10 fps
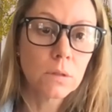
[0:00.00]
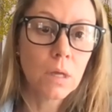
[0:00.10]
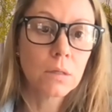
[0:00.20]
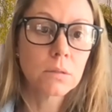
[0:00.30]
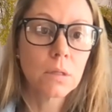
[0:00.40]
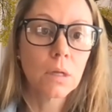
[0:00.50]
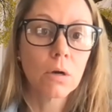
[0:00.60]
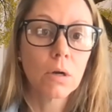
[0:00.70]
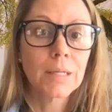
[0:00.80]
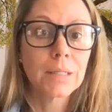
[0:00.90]
things that are
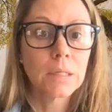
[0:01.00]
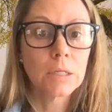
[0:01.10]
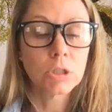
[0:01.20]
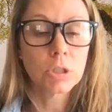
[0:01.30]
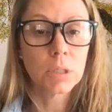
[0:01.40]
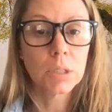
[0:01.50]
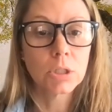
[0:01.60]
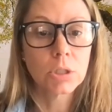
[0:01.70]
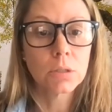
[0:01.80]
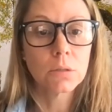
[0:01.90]
inattention
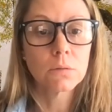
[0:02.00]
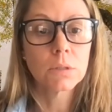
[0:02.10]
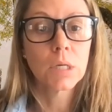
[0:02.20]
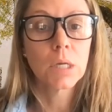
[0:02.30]
issues,